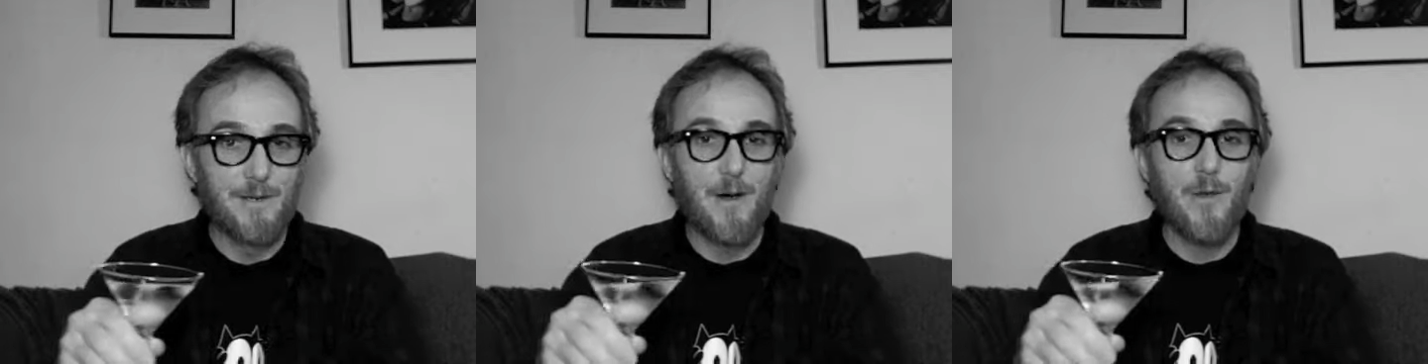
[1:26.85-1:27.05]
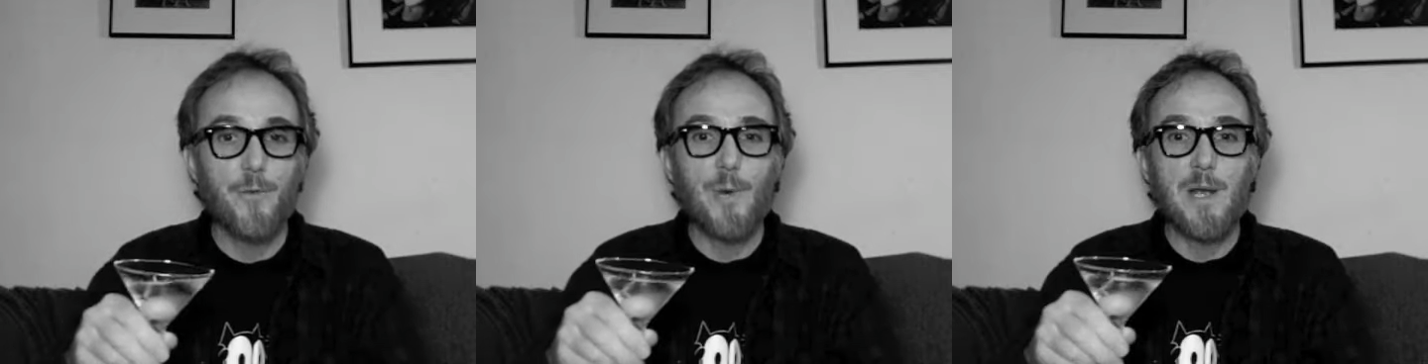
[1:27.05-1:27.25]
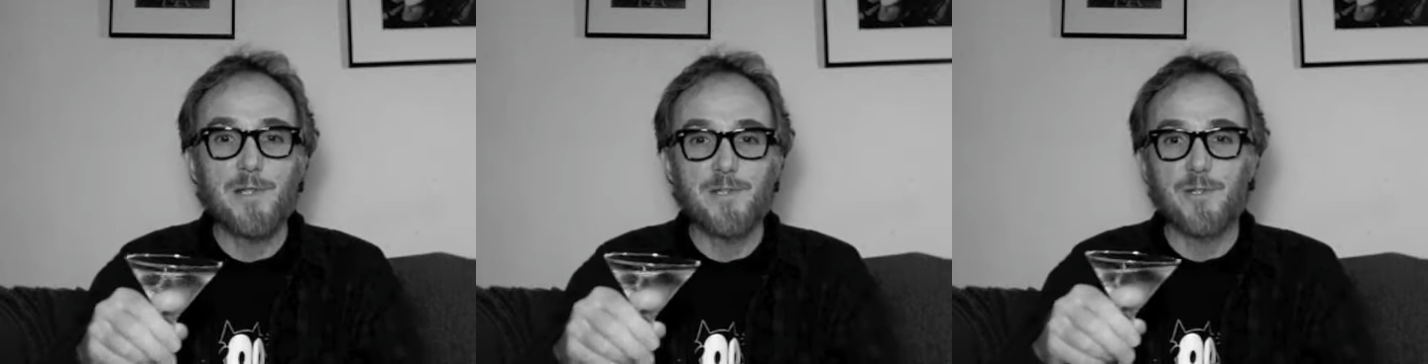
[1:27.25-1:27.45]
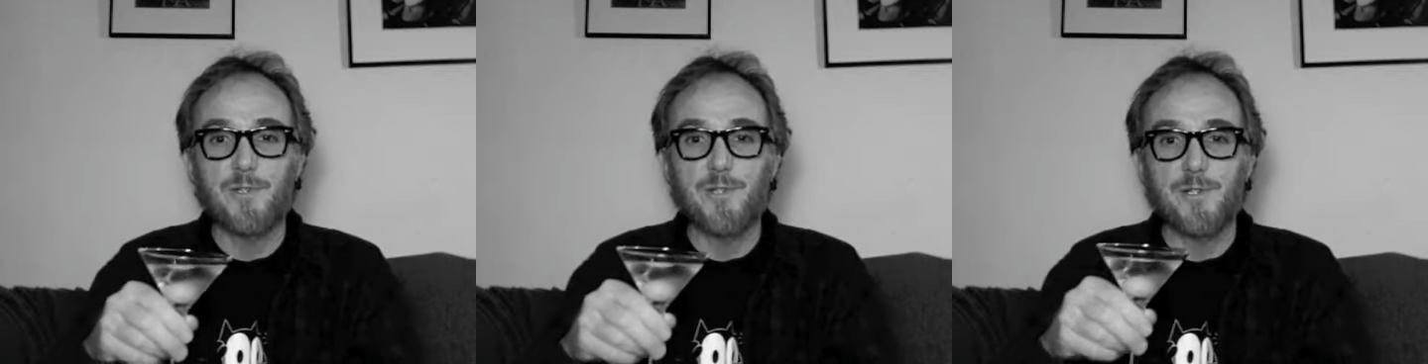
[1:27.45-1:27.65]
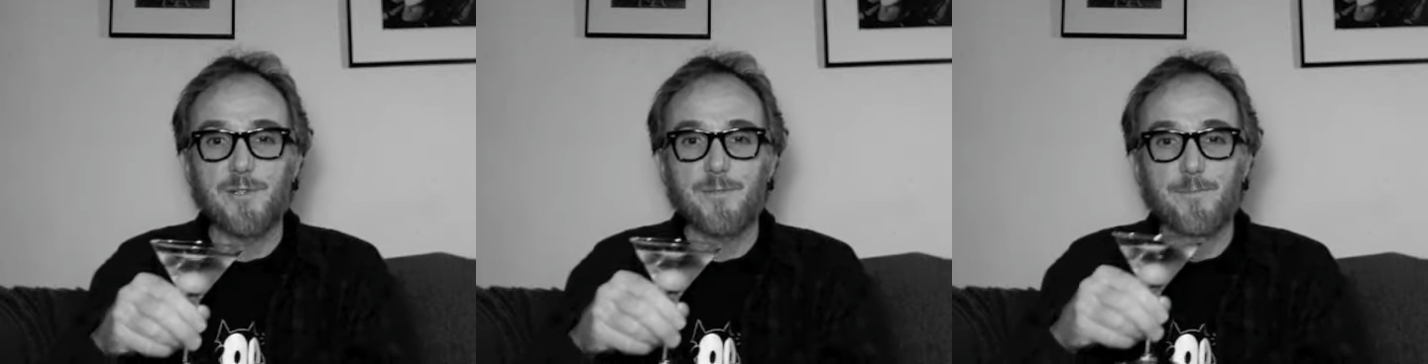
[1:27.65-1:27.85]
All the rest are
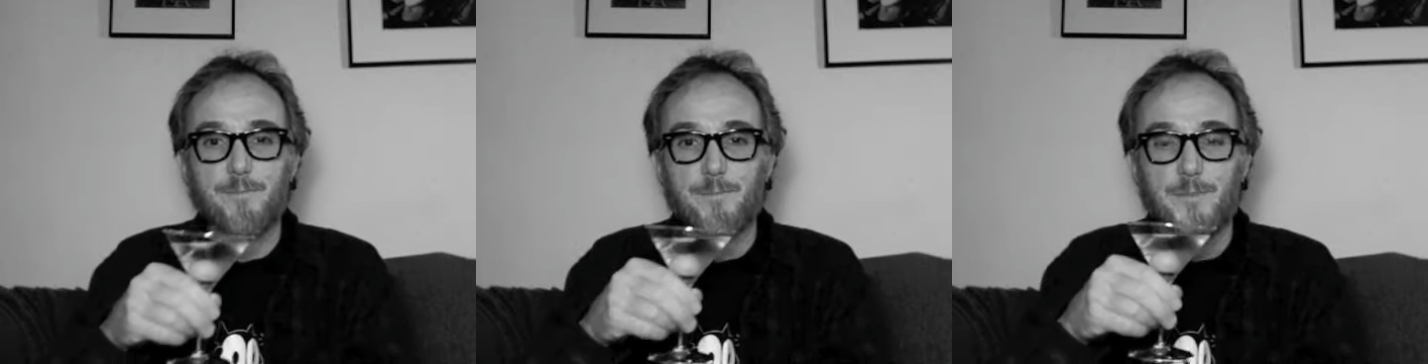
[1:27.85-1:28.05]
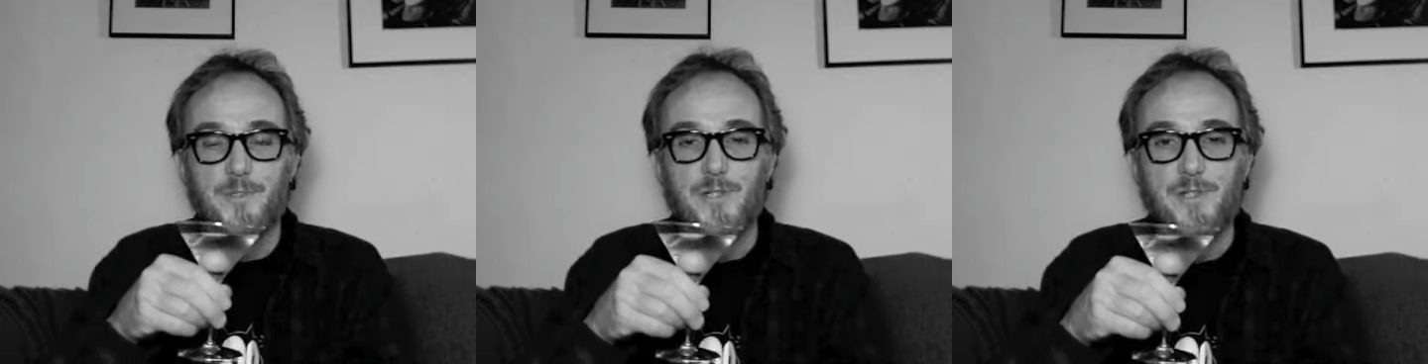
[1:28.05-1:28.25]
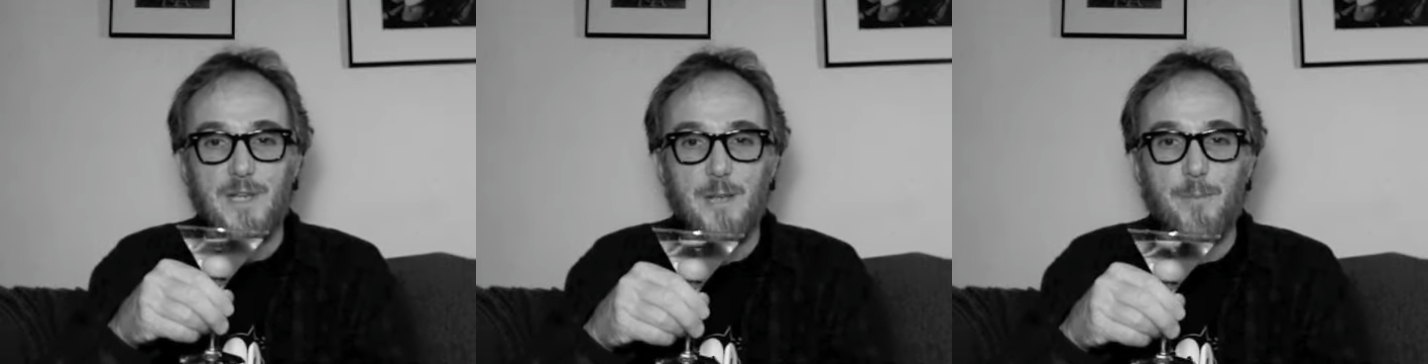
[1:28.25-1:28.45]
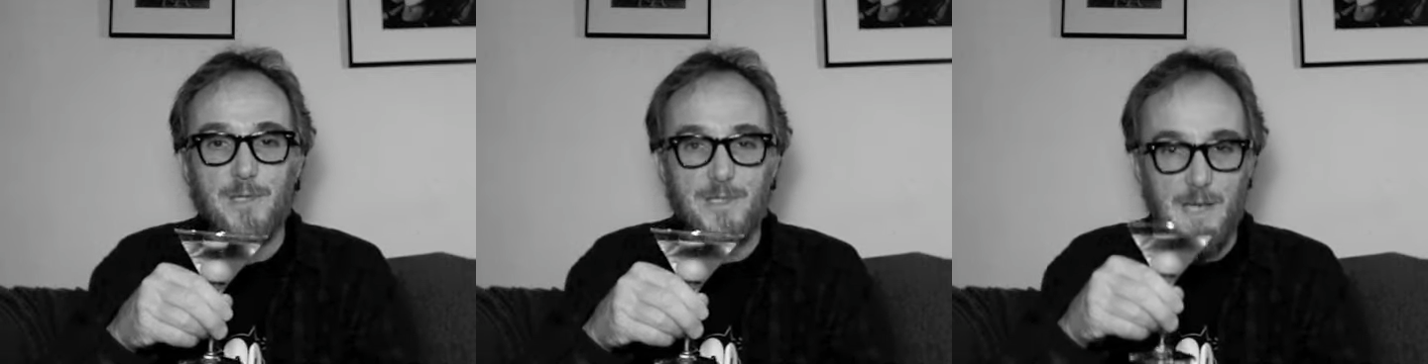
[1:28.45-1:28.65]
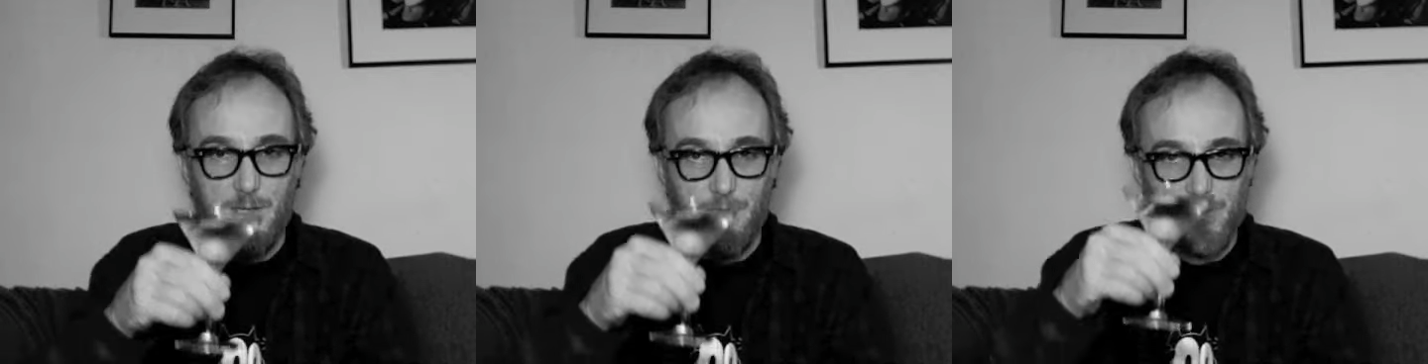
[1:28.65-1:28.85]
just
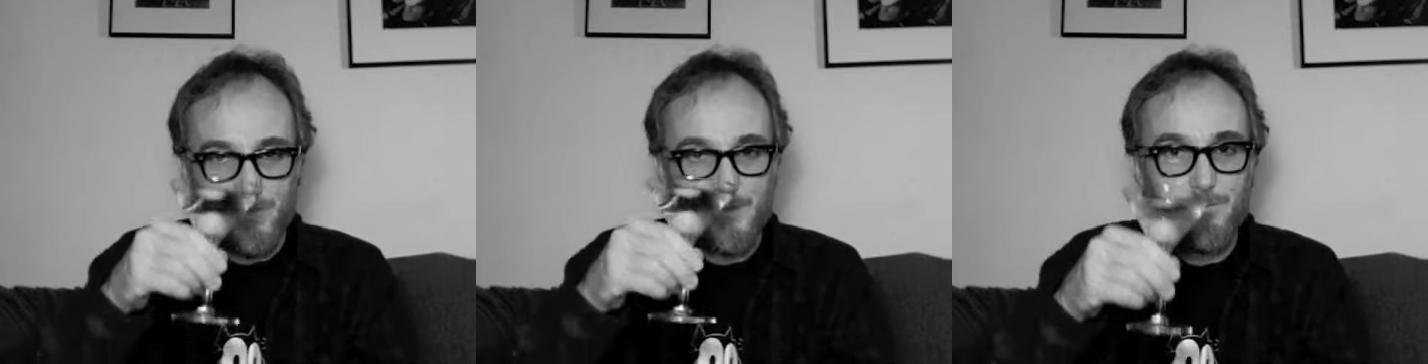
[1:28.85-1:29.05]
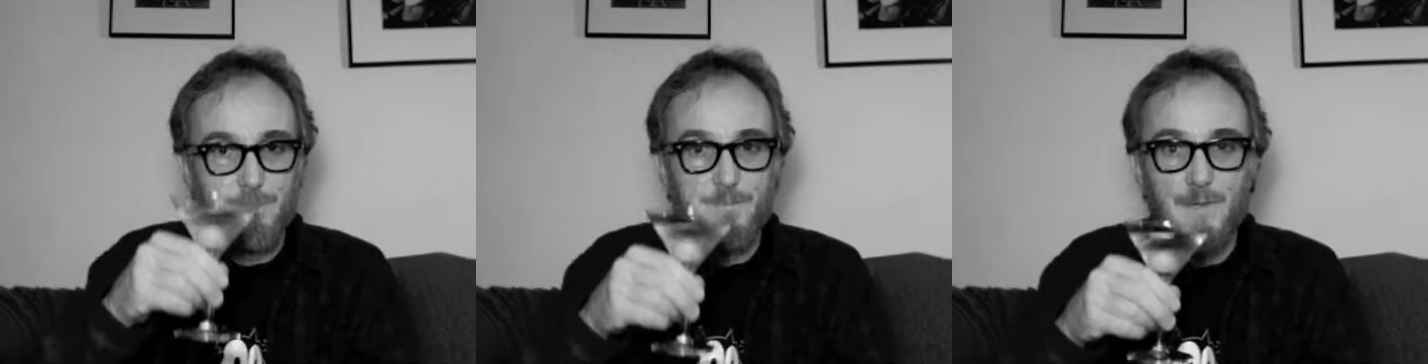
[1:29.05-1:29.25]
imitators.